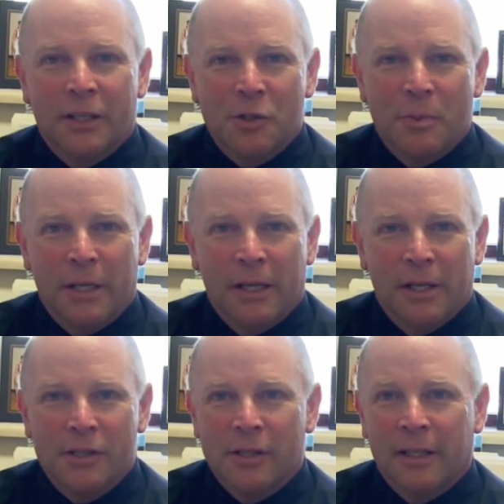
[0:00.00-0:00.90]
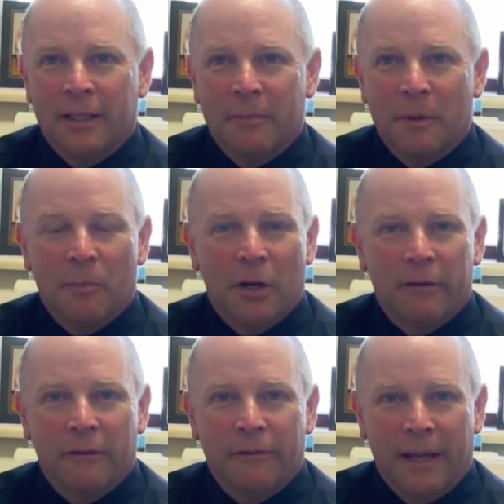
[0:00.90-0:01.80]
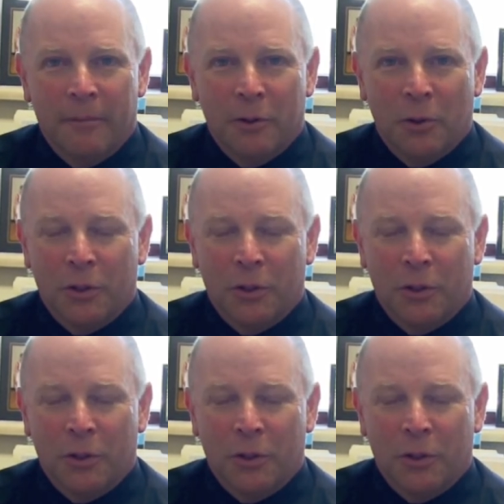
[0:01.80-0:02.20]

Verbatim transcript: kids be kids and let them be part of a family